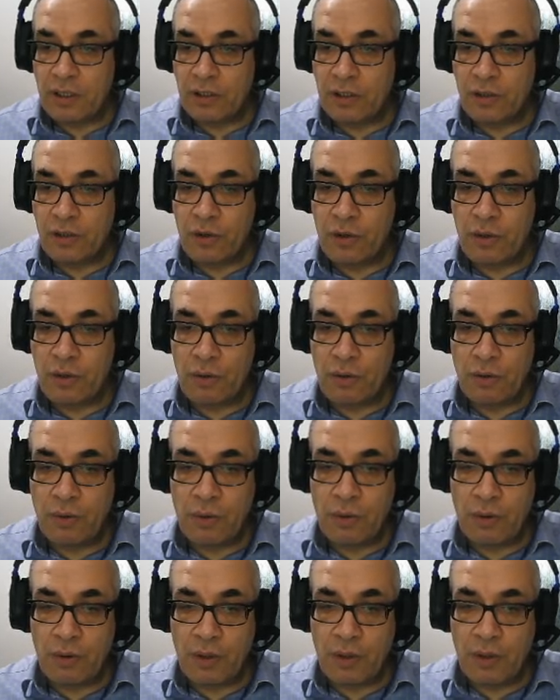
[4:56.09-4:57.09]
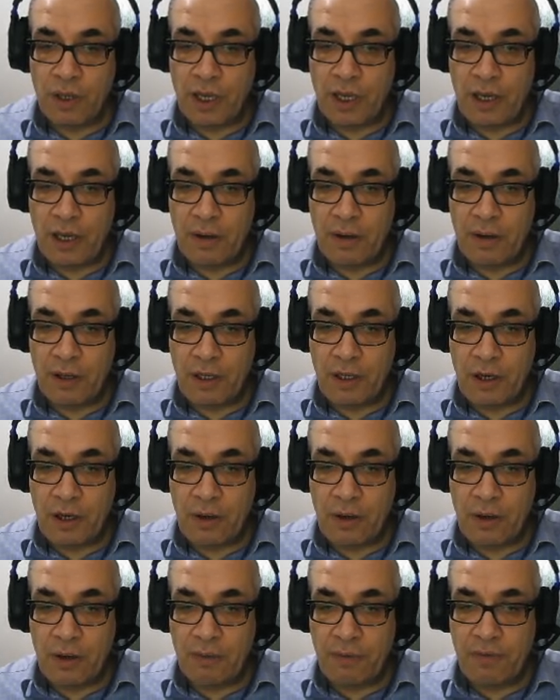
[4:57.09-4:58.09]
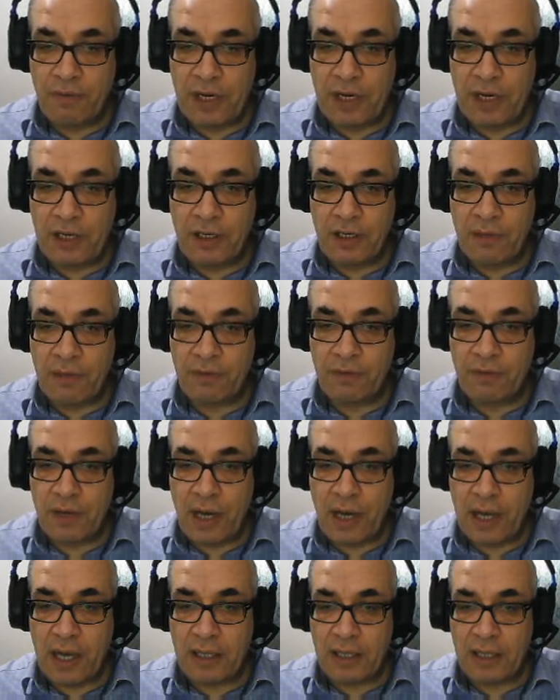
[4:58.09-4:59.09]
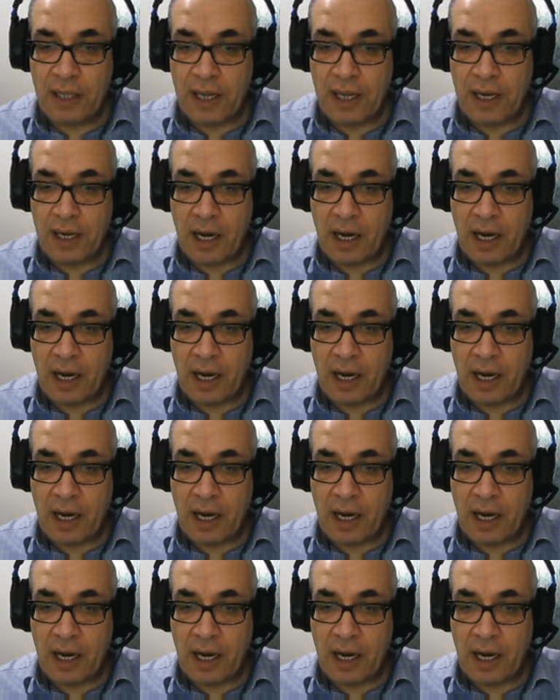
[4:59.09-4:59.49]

to infinitive and then